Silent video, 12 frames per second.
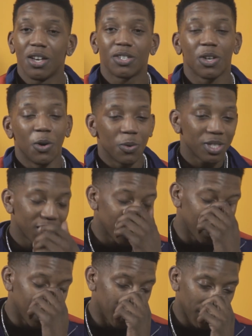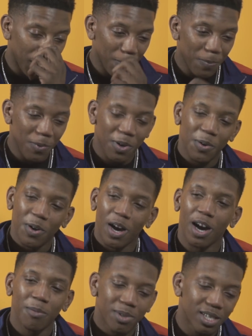So shit,
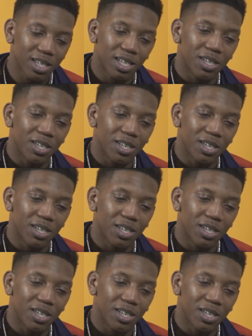I'm sitting